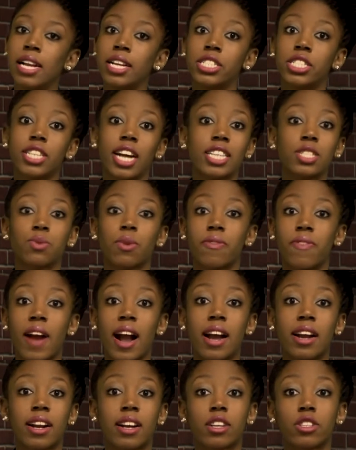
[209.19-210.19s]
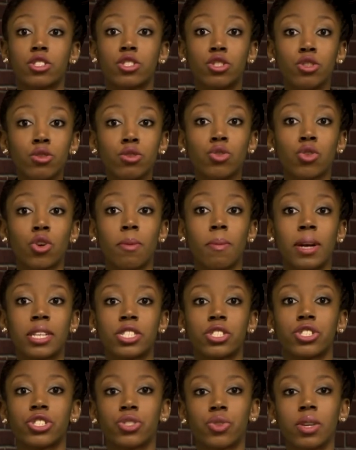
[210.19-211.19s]
Shots were fired at his two tour
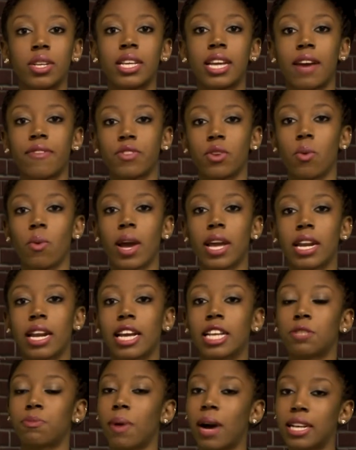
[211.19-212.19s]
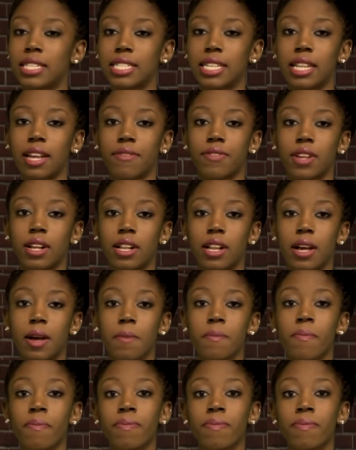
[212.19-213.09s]
buses shortly after Wayne and his posse left the club.